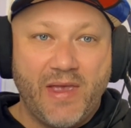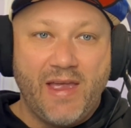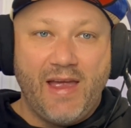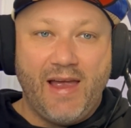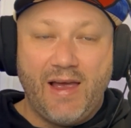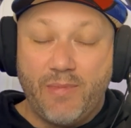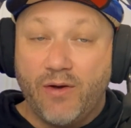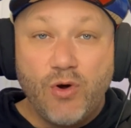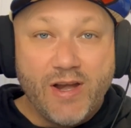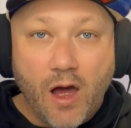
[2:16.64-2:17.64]

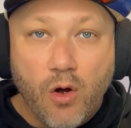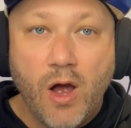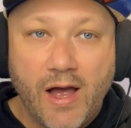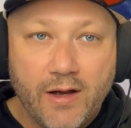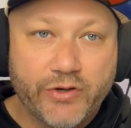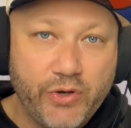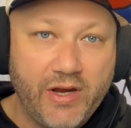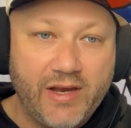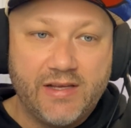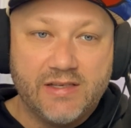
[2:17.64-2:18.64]
and we know how good
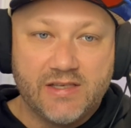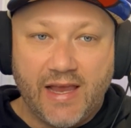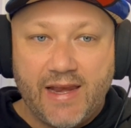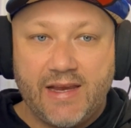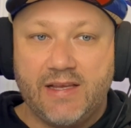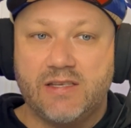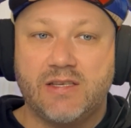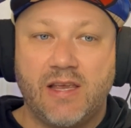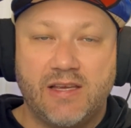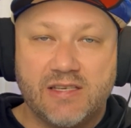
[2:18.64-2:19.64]
he is. That
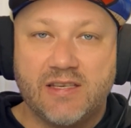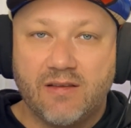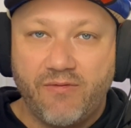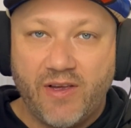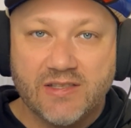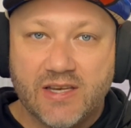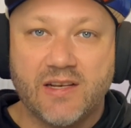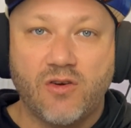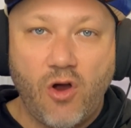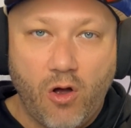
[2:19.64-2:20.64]
is
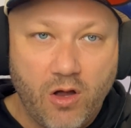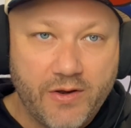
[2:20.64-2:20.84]
Vincent Koch.